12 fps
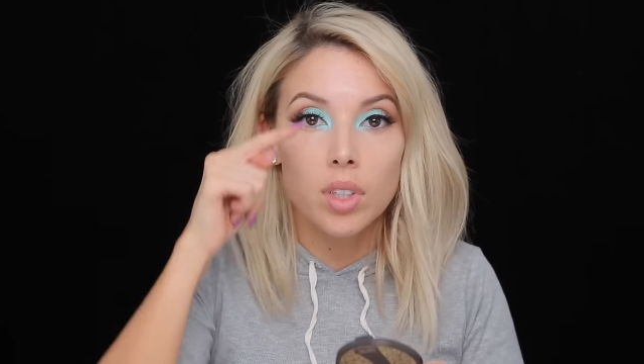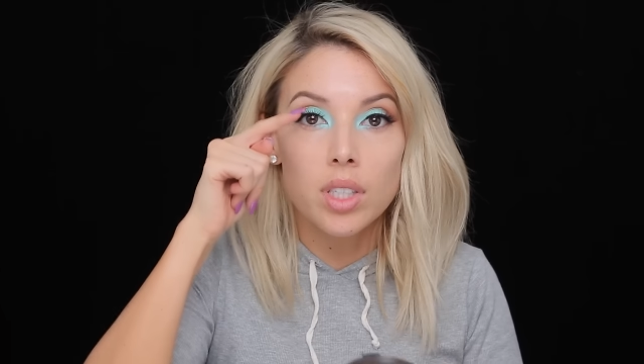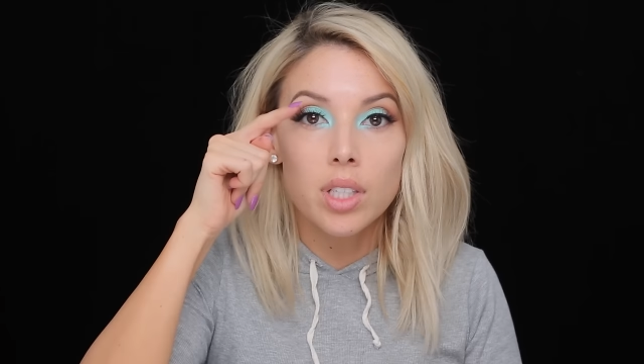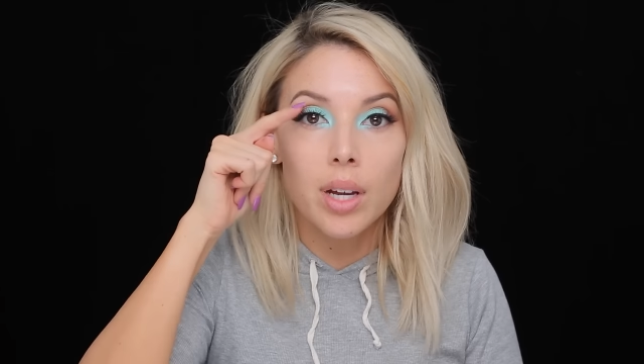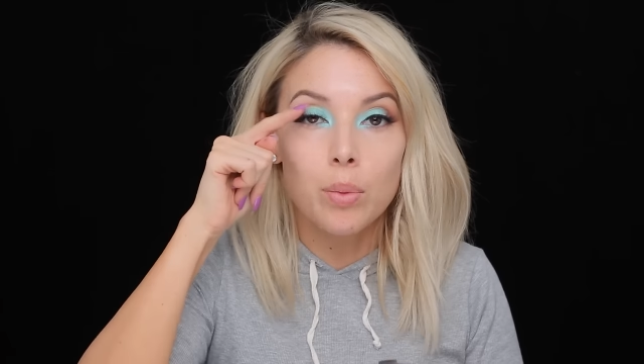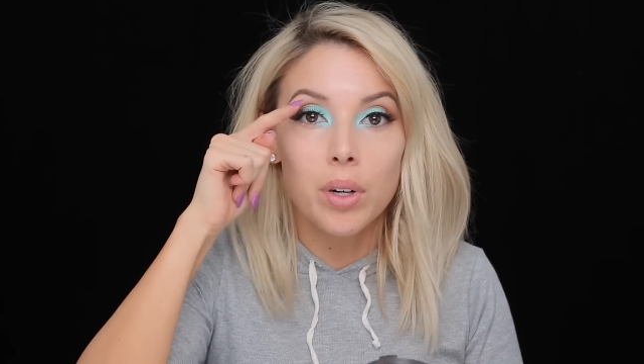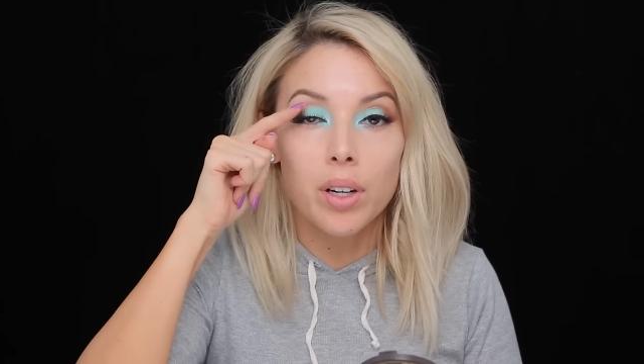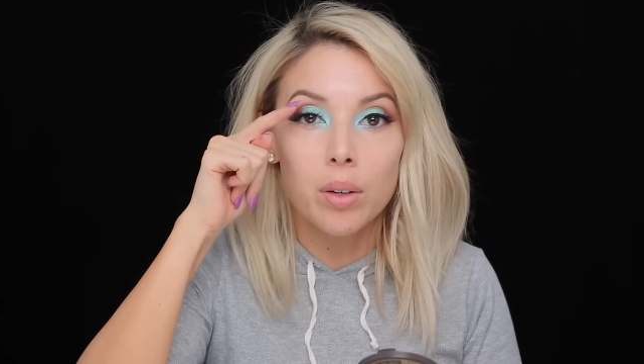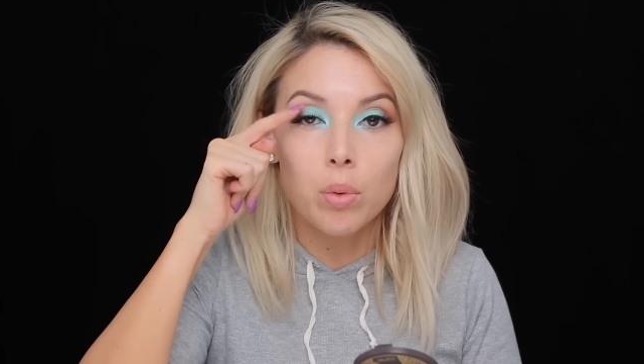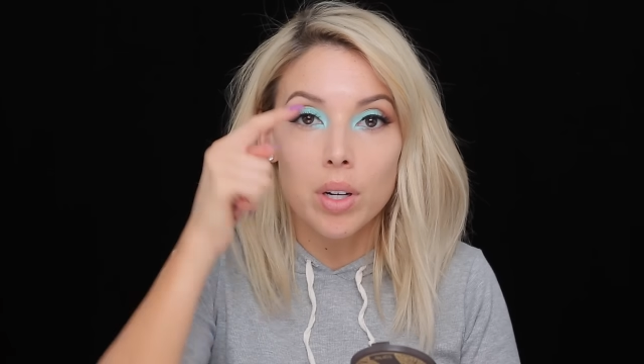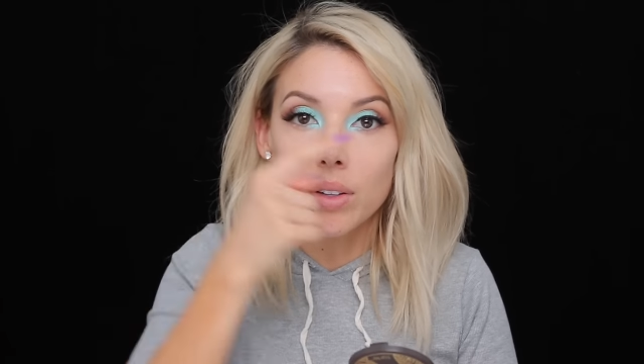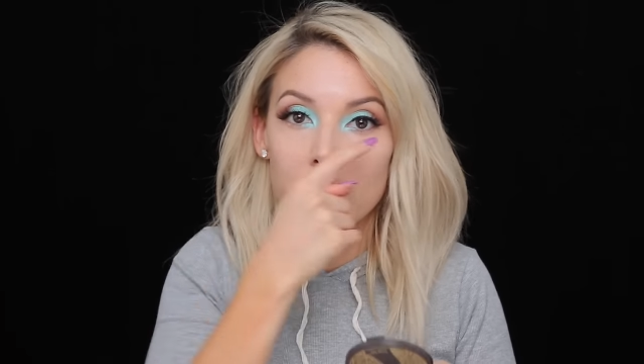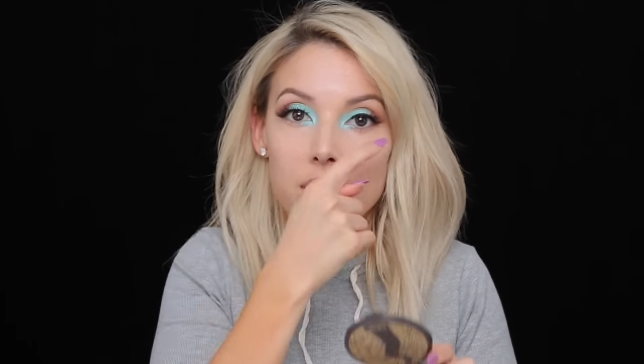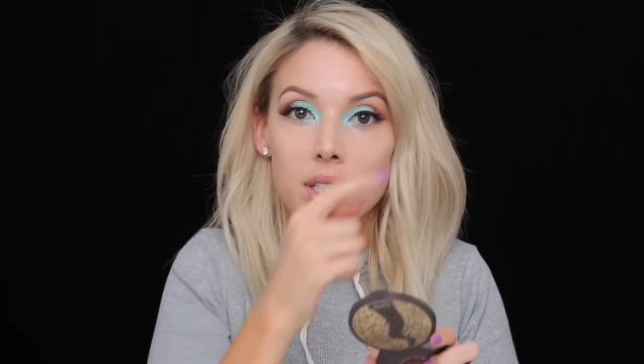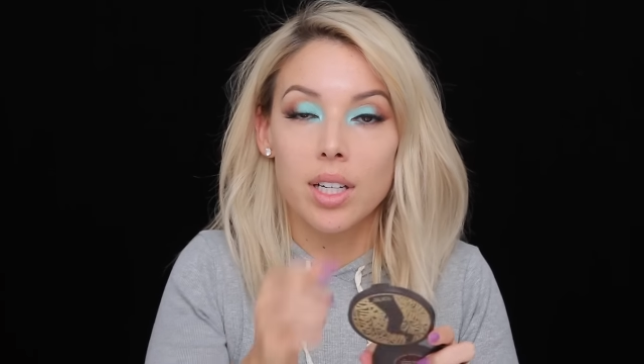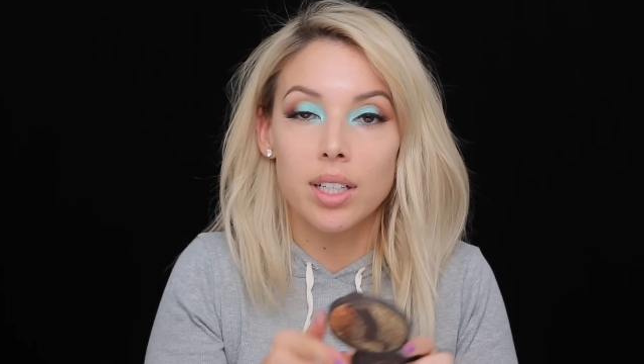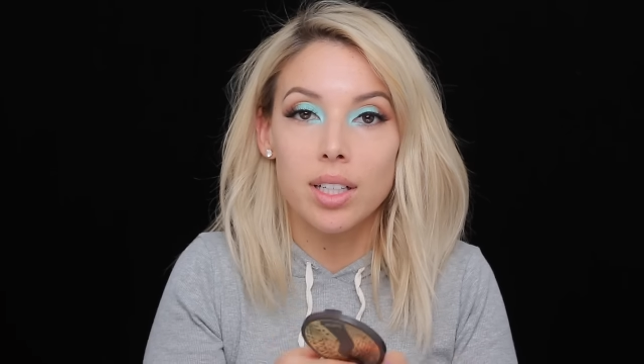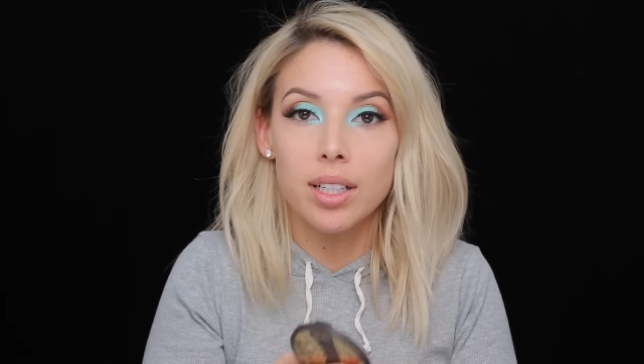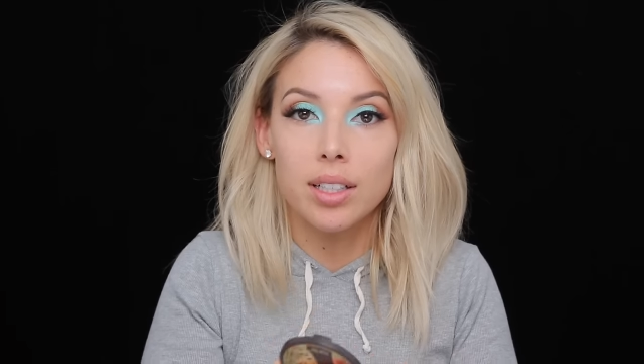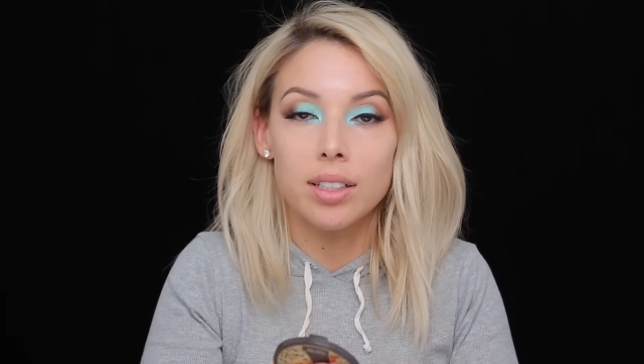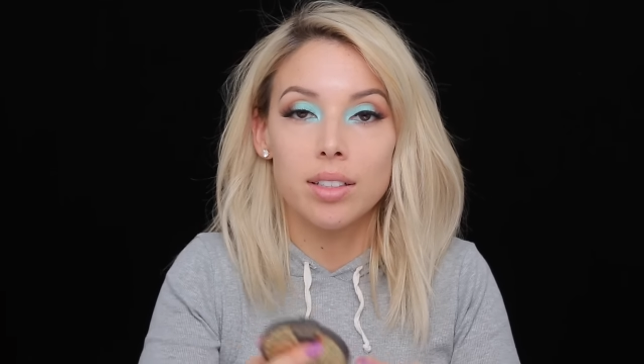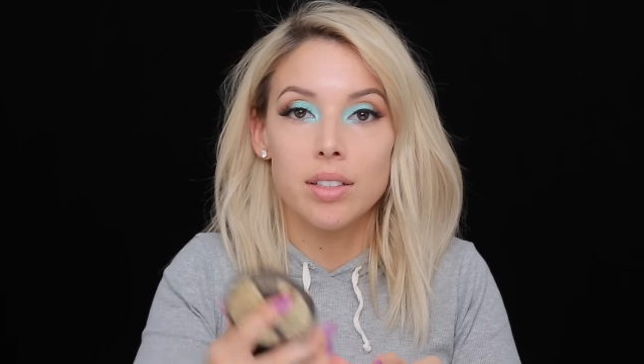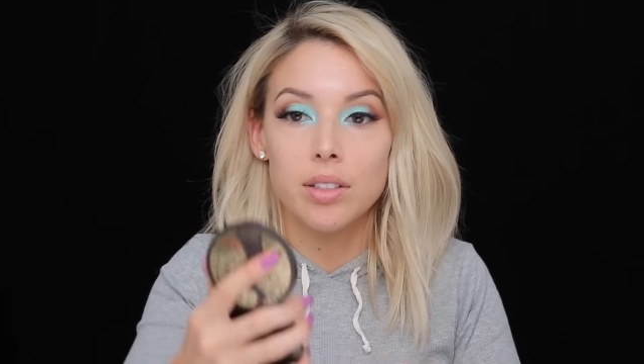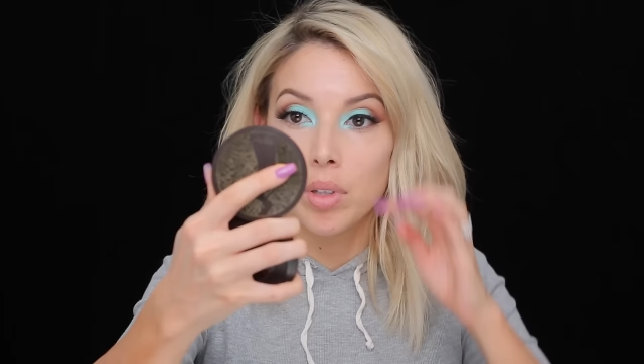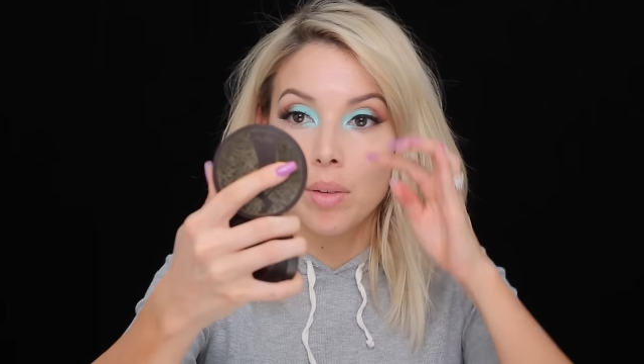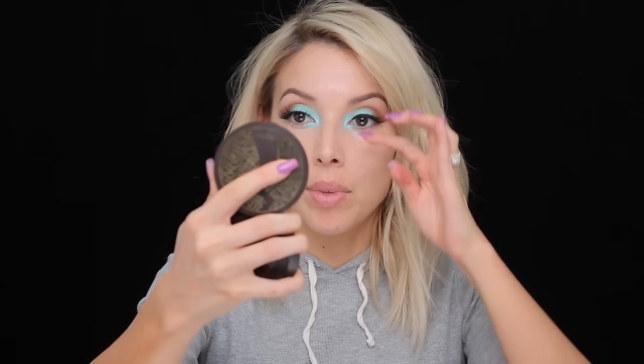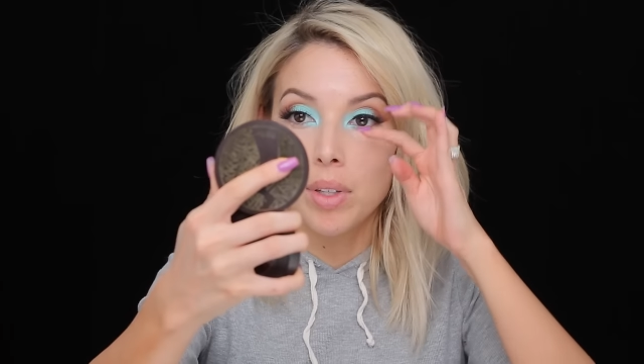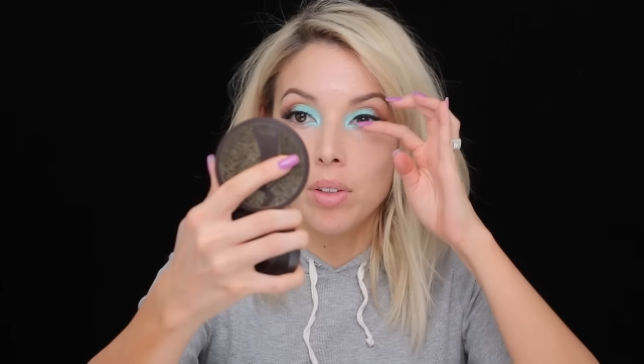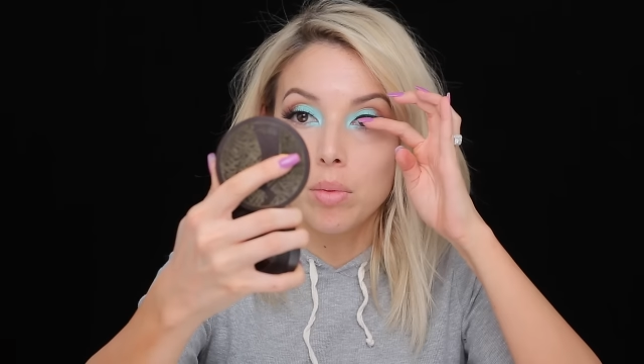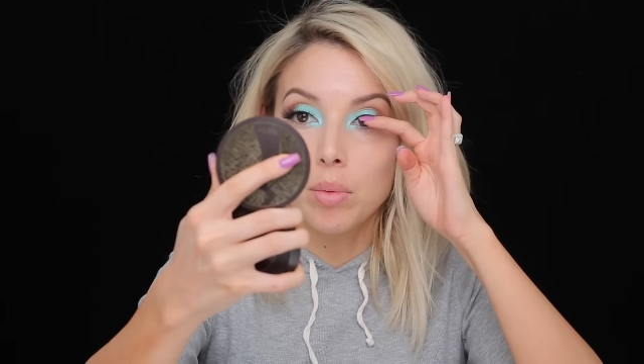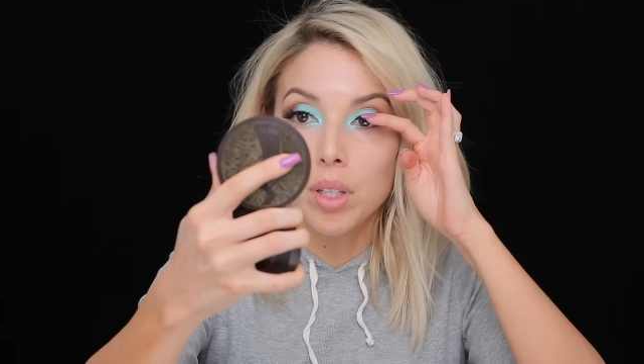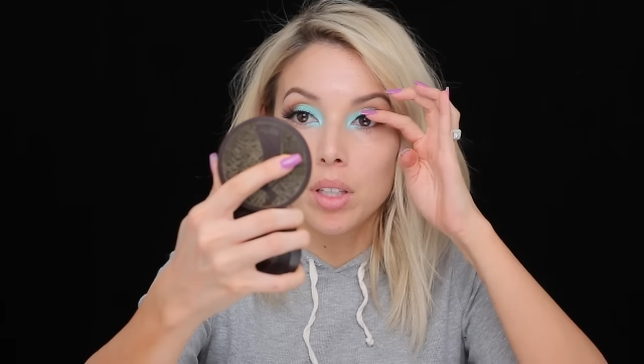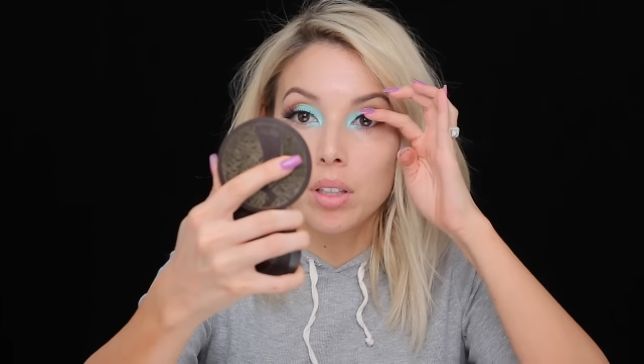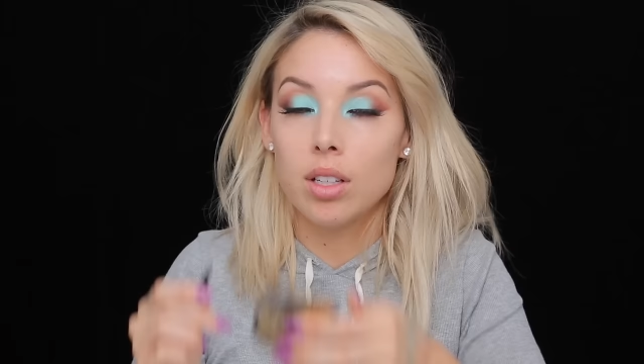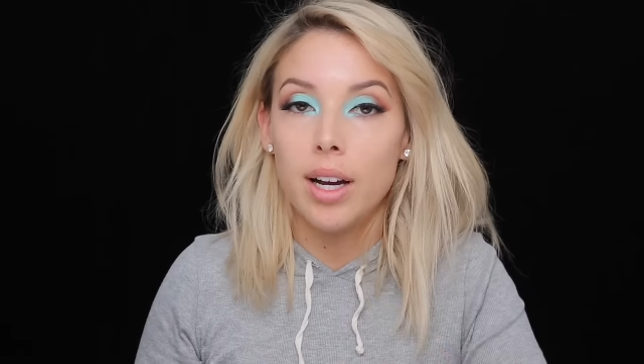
This side went on well. This side kind of played me a little bit.